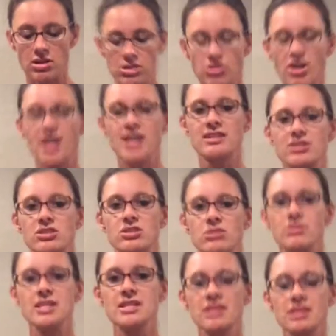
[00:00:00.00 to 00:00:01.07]
Try not to
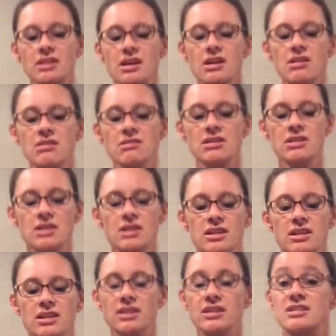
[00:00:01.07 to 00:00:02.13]
squeeze it though.
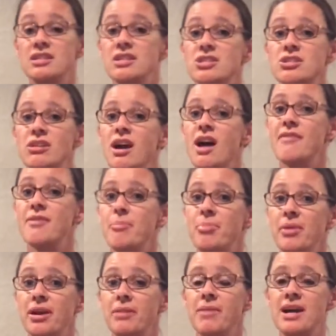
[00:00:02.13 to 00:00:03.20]
Your teacher will have a
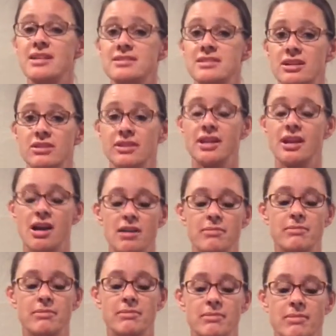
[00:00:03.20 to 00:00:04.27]
big mess to clean up.
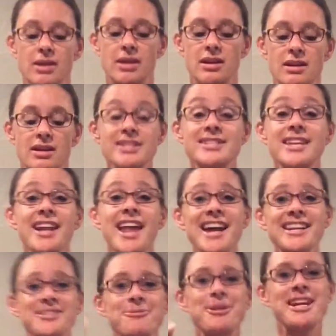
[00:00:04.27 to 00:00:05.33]
See you
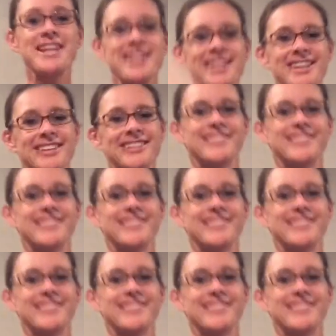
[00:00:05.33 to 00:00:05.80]
next week.